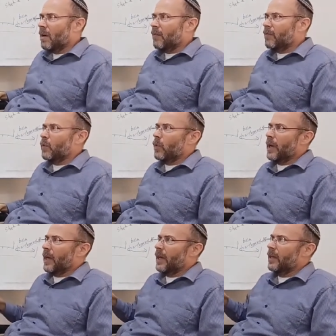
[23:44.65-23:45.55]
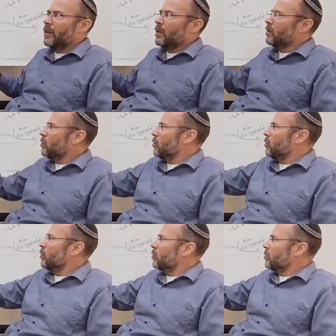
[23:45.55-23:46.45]
of the way
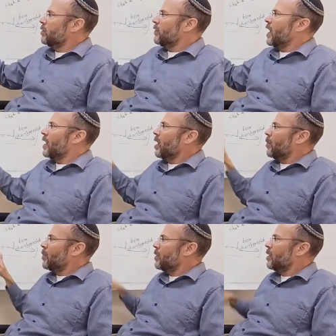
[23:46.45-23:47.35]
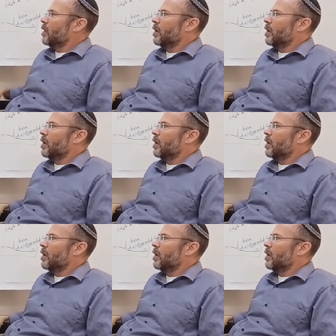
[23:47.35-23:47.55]
to divide up.